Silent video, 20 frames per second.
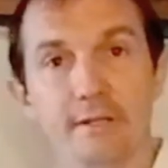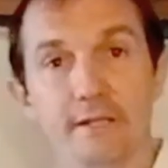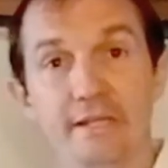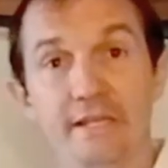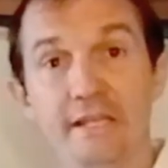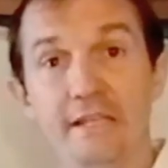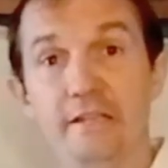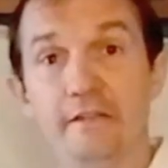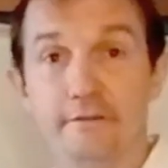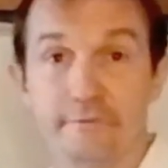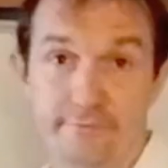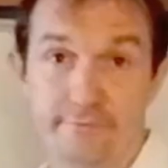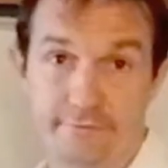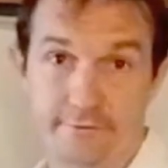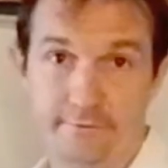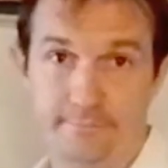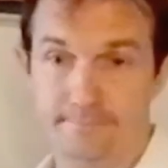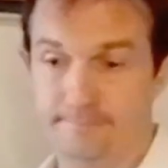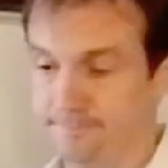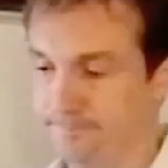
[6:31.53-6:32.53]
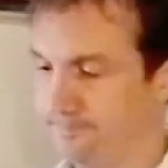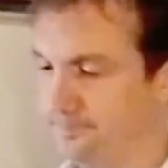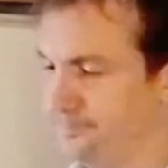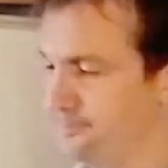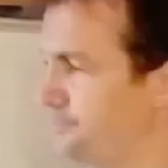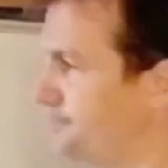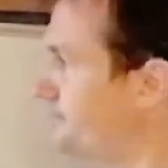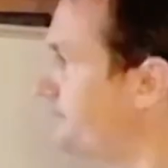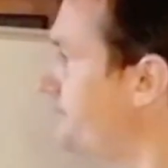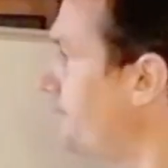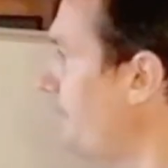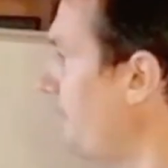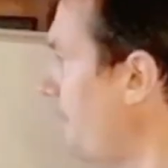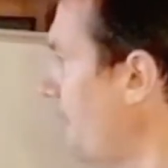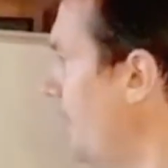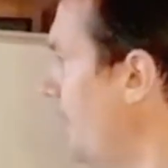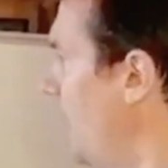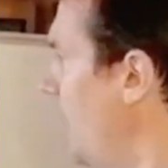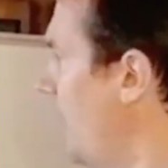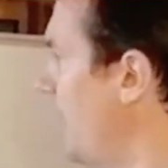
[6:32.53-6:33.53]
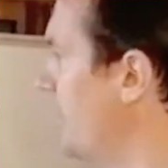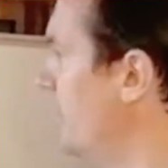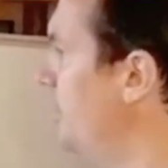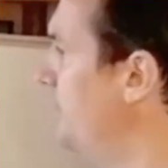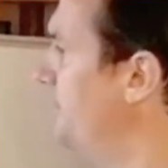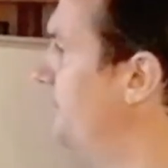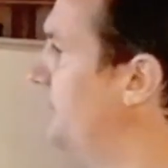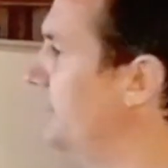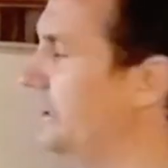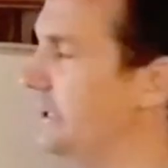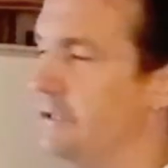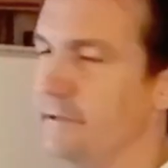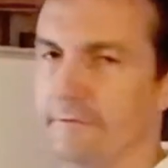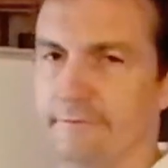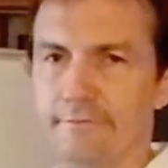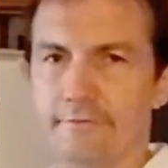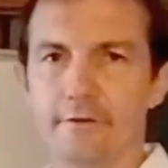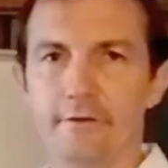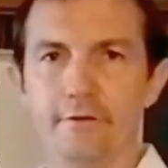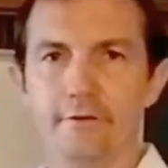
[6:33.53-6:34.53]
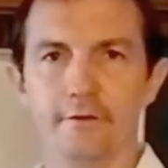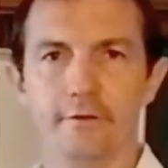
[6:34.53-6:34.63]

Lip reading: believe. I don't believe